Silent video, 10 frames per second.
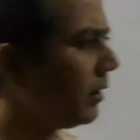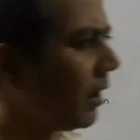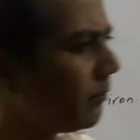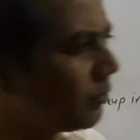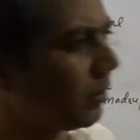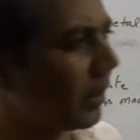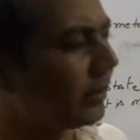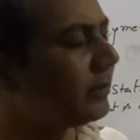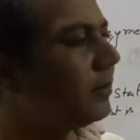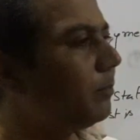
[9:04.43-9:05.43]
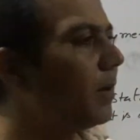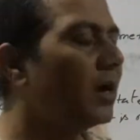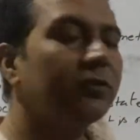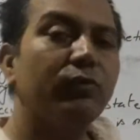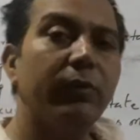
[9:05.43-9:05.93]
come to another
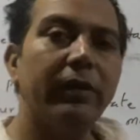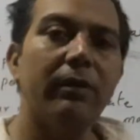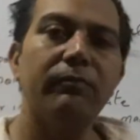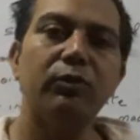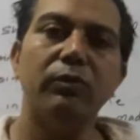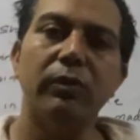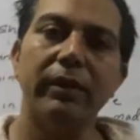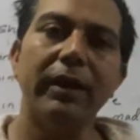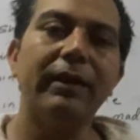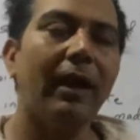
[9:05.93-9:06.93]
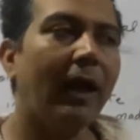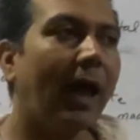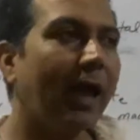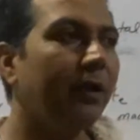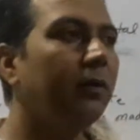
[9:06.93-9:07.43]
parts, we come to know that
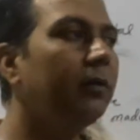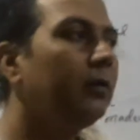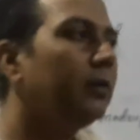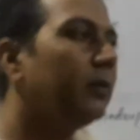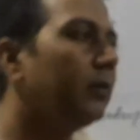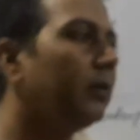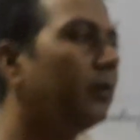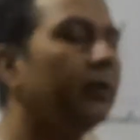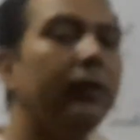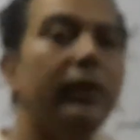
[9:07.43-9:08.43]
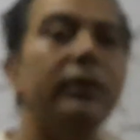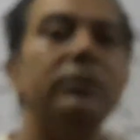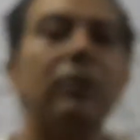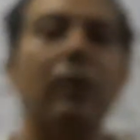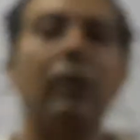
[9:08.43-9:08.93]
iron is